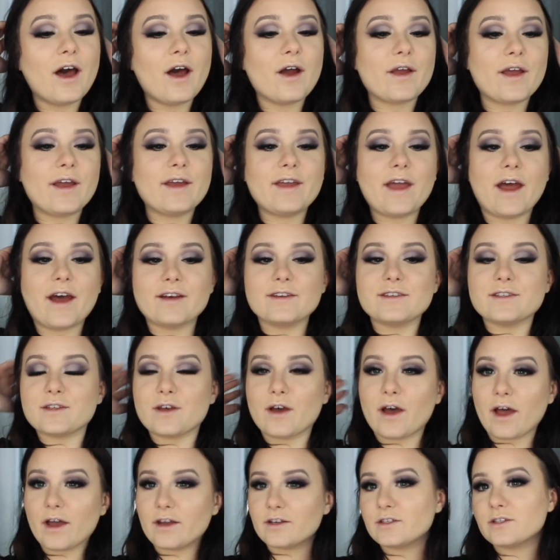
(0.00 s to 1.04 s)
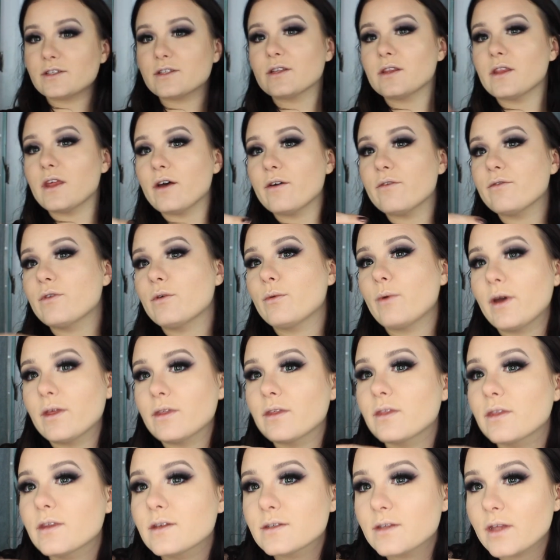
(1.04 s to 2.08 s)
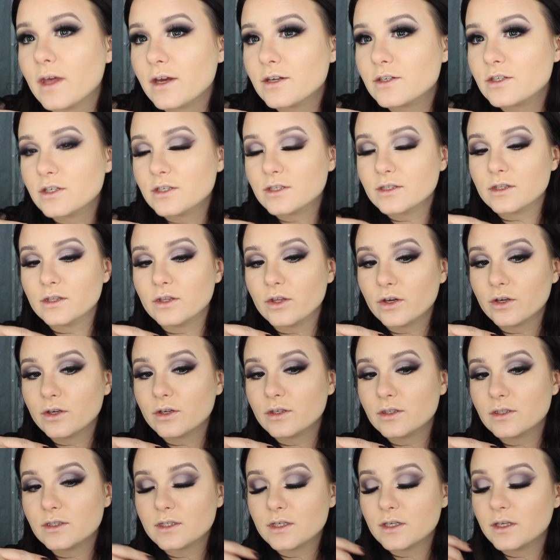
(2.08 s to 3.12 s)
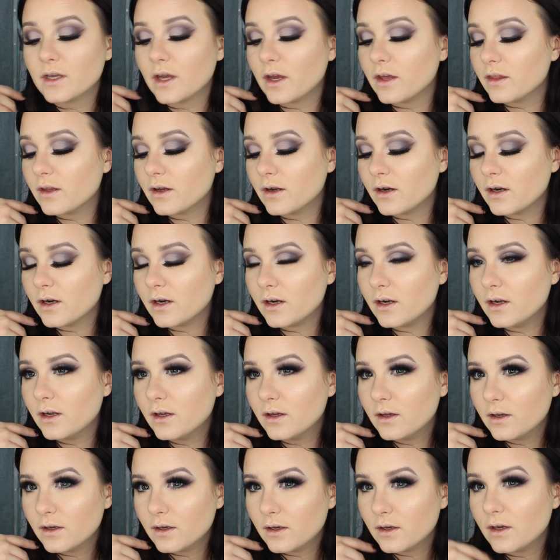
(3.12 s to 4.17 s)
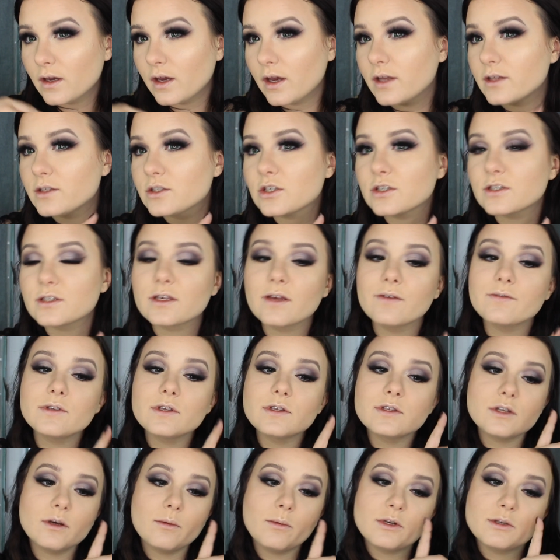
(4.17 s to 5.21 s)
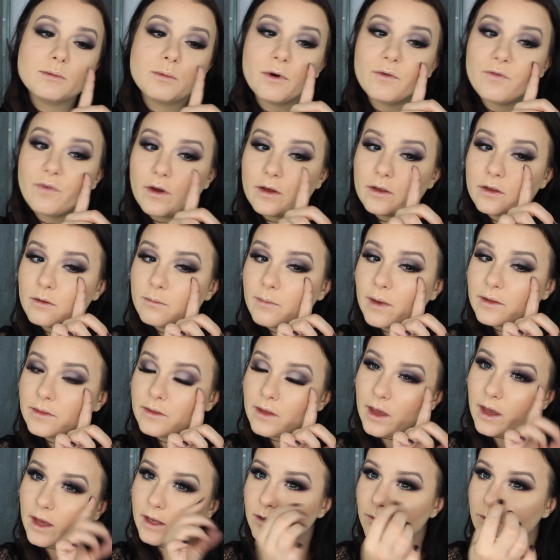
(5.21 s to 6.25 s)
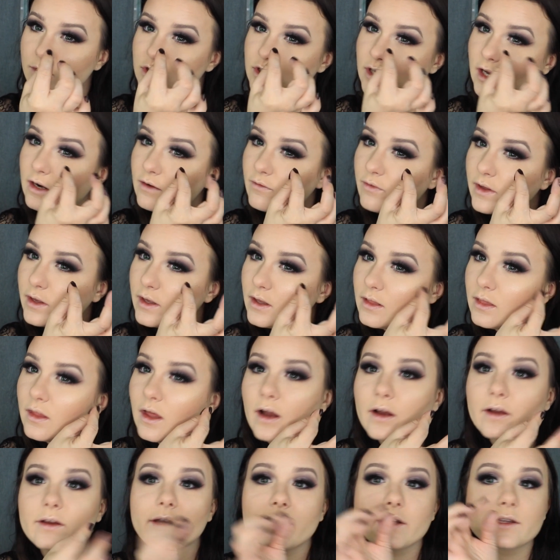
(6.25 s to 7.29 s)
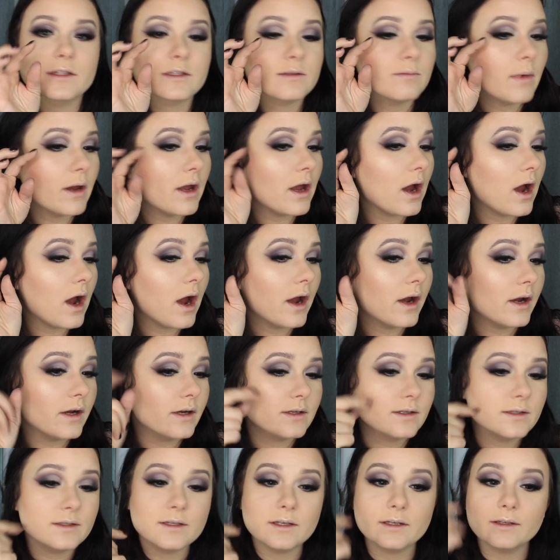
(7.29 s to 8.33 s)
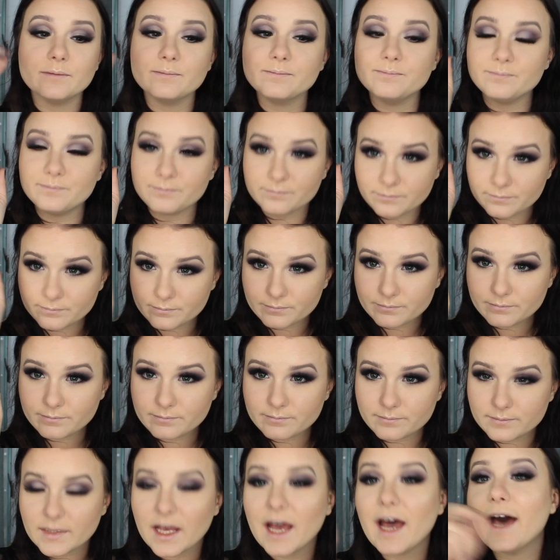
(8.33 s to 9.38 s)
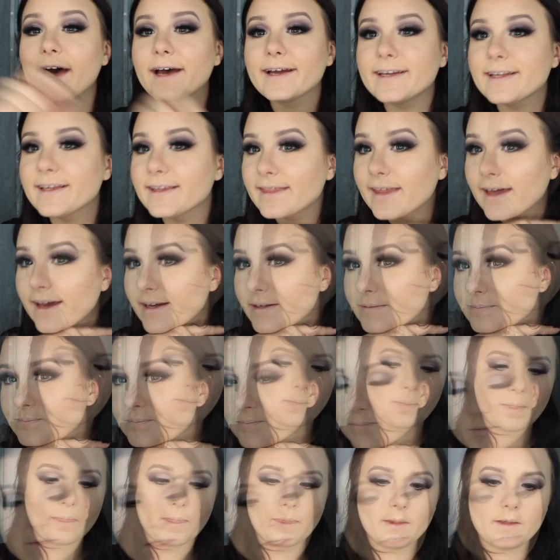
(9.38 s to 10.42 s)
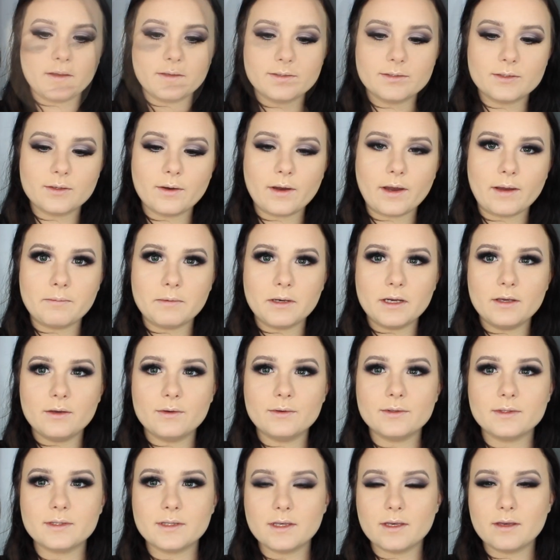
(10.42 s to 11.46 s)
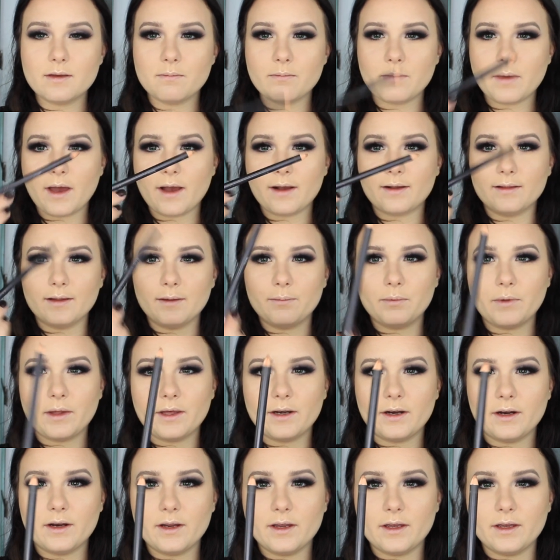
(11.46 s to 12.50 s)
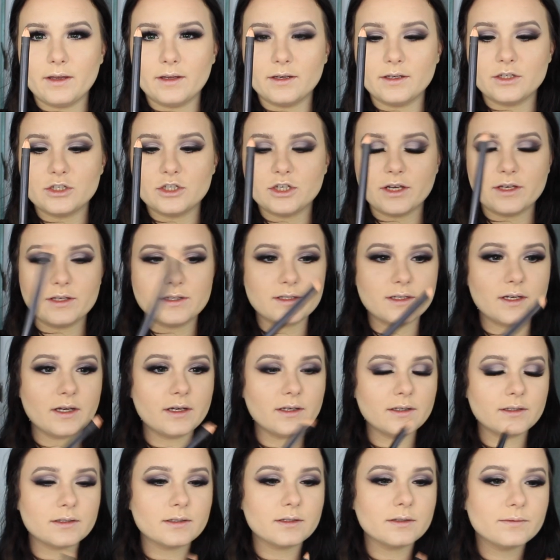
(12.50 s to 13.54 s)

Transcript: Okay, yeah, so I just love the way that these lashes look together. It just gives it so much more volume at the end, which kind of like elongates my eyes, and I need that. So I'm going to use the MAC lip liner in Chestnut.